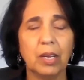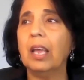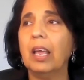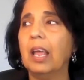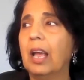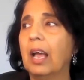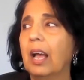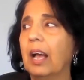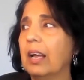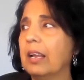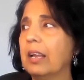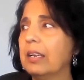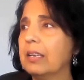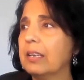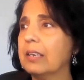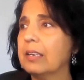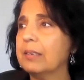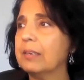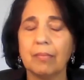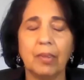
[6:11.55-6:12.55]
And
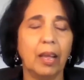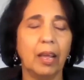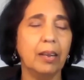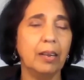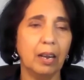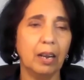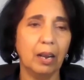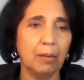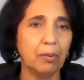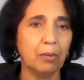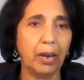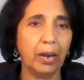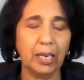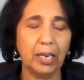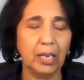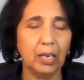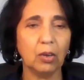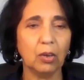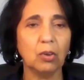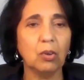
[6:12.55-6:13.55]
I ended up
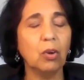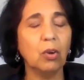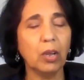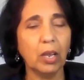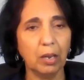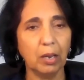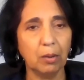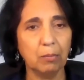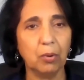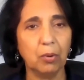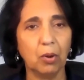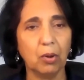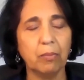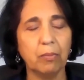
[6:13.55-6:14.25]
writing a cooking book,